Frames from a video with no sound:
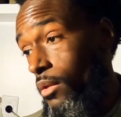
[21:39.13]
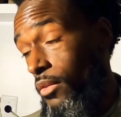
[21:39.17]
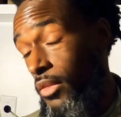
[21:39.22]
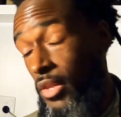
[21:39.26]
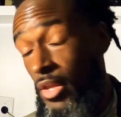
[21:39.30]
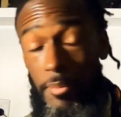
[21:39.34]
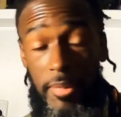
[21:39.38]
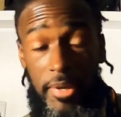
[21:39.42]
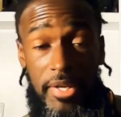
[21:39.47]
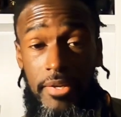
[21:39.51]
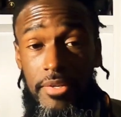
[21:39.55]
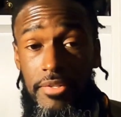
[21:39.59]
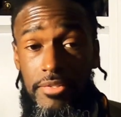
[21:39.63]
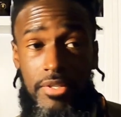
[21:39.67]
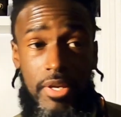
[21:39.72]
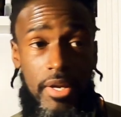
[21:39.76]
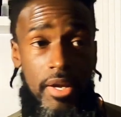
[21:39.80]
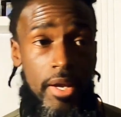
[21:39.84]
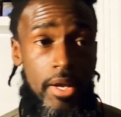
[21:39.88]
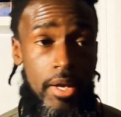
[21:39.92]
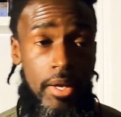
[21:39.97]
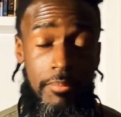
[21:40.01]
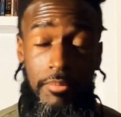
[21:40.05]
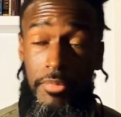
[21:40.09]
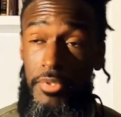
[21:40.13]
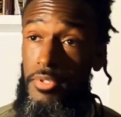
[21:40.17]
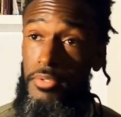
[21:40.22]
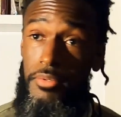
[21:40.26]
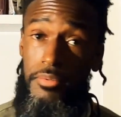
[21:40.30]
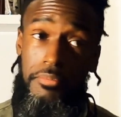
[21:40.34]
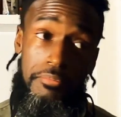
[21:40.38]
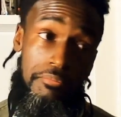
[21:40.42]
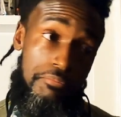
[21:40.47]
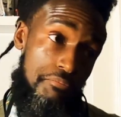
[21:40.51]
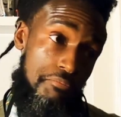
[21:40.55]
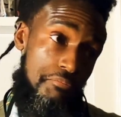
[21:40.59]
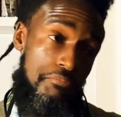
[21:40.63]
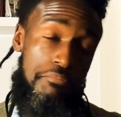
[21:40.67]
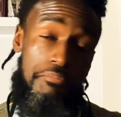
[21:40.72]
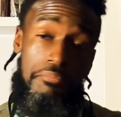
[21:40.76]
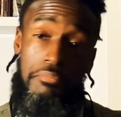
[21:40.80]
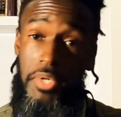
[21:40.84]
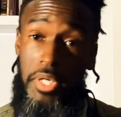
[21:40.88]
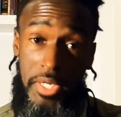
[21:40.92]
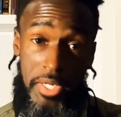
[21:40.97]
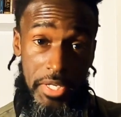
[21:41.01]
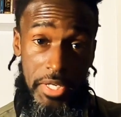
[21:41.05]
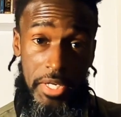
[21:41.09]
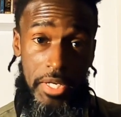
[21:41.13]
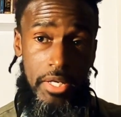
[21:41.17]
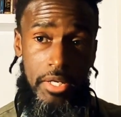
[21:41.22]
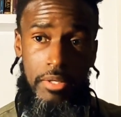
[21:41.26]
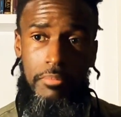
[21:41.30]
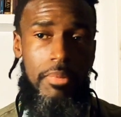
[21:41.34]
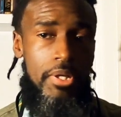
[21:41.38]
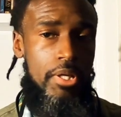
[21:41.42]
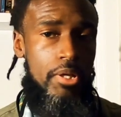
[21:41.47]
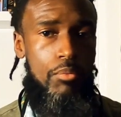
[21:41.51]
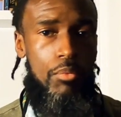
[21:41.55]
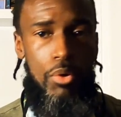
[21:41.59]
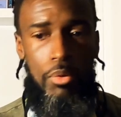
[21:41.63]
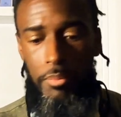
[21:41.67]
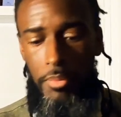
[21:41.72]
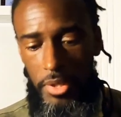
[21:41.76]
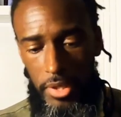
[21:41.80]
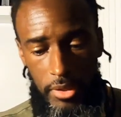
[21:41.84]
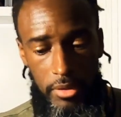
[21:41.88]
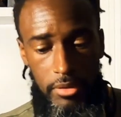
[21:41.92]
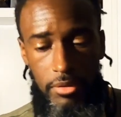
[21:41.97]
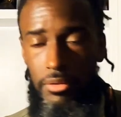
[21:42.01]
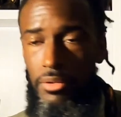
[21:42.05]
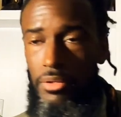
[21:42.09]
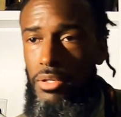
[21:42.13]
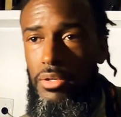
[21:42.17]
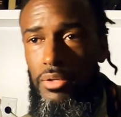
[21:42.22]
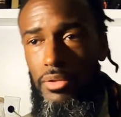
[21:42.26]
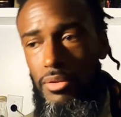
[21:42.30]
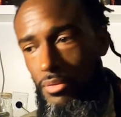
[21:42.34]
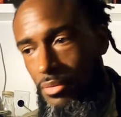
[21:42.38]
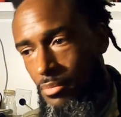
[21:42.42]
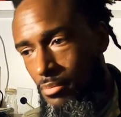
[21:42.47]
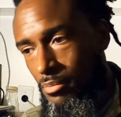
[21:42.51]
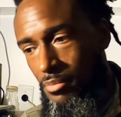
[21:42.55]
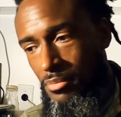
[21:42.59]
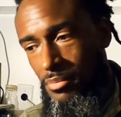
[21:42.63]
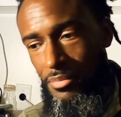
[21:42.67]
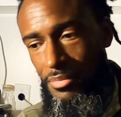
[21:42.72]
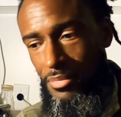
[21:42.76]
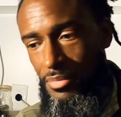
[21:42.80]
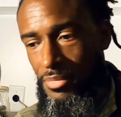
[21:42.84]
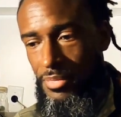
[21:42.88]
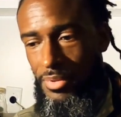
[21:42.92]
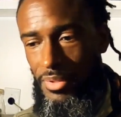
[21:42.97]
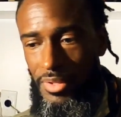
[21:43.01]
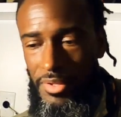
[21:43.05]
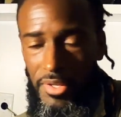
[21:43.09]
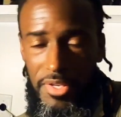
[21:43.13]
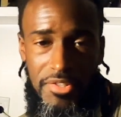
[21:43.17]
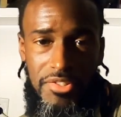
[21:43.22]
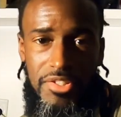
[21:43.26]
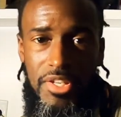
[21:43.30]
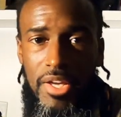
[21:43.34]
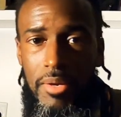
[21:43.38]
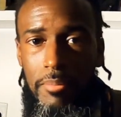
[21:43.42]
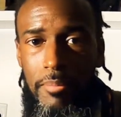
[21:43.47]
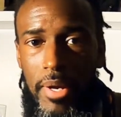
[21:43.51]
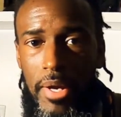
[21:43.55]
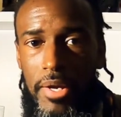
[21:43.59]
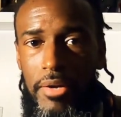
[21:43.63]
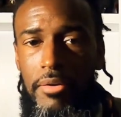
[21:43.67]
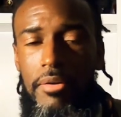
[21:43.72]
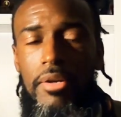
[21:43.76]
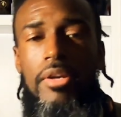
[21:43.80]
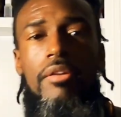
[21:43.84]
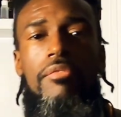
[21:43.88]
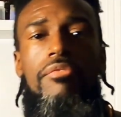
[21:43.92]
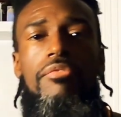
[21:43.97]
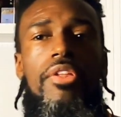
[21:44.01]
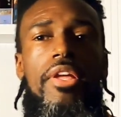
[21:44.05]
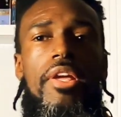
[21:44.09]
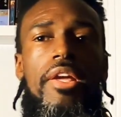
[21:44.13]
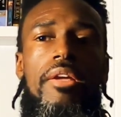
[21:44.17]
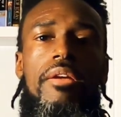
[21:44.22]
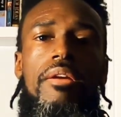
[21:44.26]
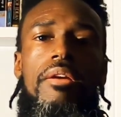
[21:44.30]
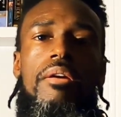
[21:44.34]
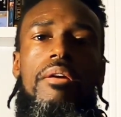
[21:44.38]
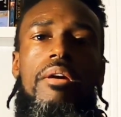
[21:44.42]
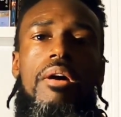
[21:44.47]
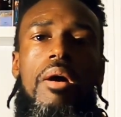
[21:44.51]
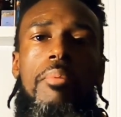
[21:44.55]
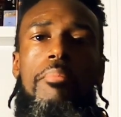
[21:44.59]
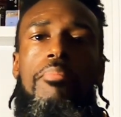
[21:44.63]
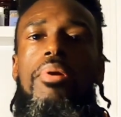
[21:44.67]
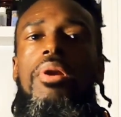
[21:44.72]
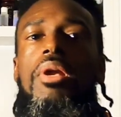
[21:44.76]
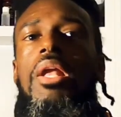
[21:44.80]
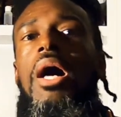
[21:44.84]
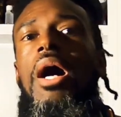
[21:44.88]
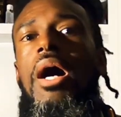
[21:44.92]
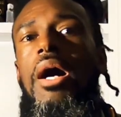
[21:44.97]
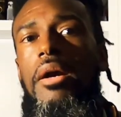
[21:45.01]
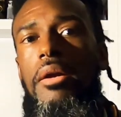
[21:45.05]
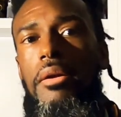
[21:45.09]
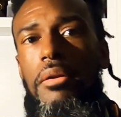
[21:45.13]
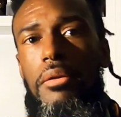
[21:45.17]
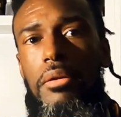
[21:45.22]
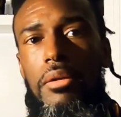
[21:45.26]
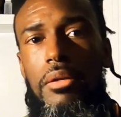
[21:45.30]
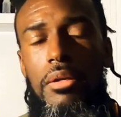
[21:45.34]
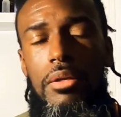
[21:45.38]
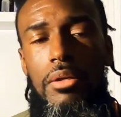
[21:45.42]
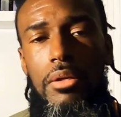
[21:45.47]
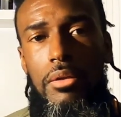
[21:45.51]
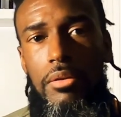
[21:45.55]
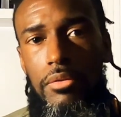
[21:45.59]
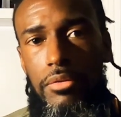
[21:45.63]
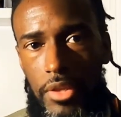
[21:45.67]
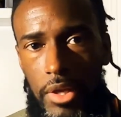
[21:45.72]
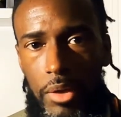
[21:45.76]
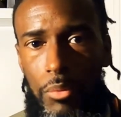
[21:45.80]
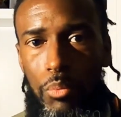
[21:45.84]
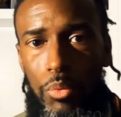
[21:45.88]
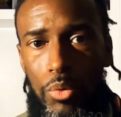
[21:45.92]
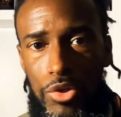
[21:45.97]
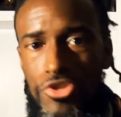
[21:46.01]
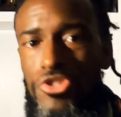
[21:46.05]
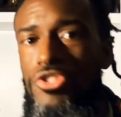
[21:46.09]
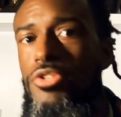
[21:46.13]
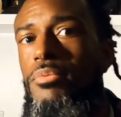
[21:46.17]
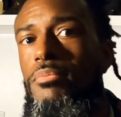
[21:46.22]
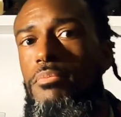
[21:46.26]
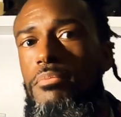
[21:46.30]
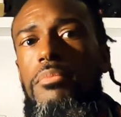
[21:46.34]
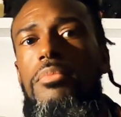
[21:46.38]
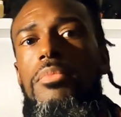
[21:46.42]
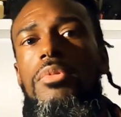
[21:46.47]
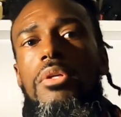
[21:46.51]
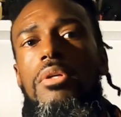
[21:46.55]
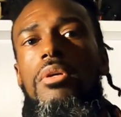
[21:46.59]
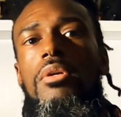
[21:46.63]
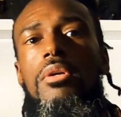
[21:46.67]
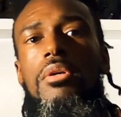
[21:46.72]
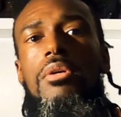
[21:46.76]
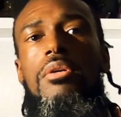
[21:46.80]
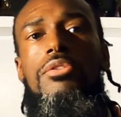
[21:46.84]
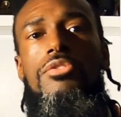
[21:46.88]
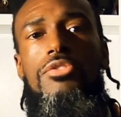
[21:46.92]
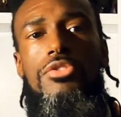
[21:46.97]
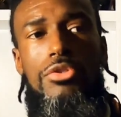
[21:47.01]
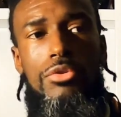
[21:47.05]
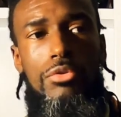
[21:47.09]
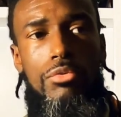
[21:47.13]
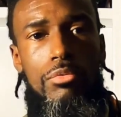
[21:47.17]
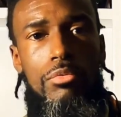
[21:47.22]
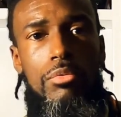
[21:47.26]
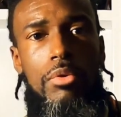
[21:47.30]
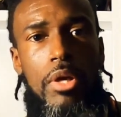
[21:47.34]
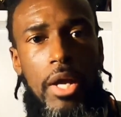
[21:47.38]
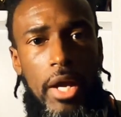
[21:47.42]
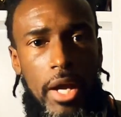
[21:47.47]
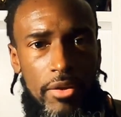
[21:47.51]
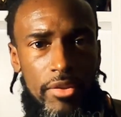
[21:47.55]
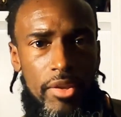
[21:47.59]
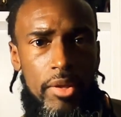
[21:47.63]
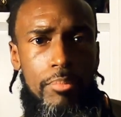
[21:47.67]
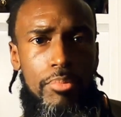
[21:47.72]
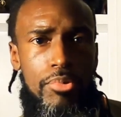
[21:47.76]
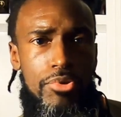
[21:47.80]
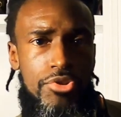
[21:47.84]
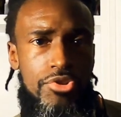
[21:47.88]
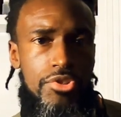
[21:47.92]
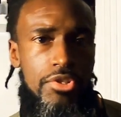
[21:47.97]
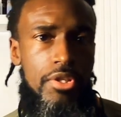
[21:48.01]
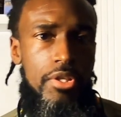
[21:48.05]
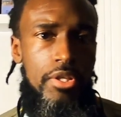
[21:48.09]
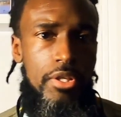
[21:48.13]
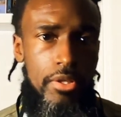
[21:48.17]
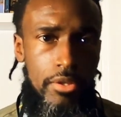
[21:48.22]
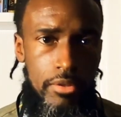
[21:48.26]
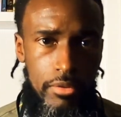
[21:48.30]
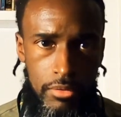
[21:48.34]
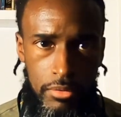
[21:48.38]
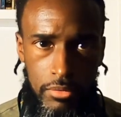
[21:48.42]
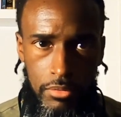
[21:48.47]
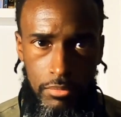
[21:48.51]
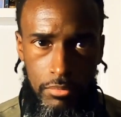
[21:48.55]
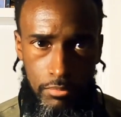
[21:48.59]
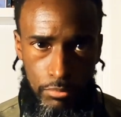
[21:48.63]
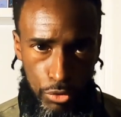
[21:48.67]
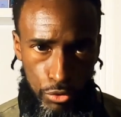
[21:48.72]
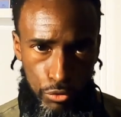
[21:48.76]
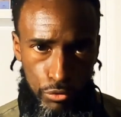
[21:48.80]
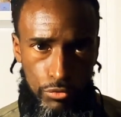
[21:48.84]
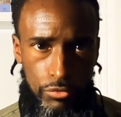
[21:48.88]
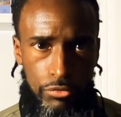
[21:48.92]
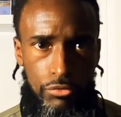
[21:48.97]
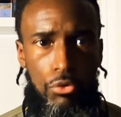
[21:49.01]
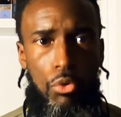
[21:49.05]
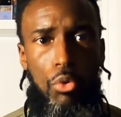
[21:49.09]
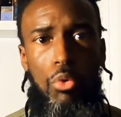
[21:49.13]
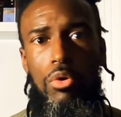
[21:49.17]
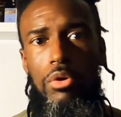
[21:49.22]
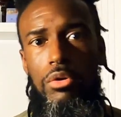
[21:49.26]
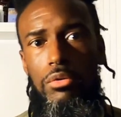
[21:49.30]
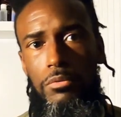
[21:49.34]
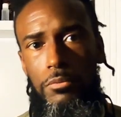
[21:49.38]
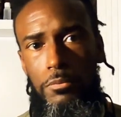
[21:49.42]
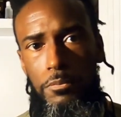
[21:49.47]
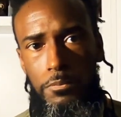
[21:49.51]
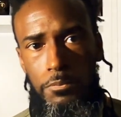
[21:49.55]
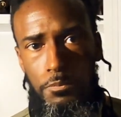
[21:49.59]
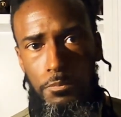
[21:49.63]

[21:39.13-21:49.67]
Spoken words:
they may get scammed again, but it won't be in the same manner if they apply that wisdom to how they proceed moving forward.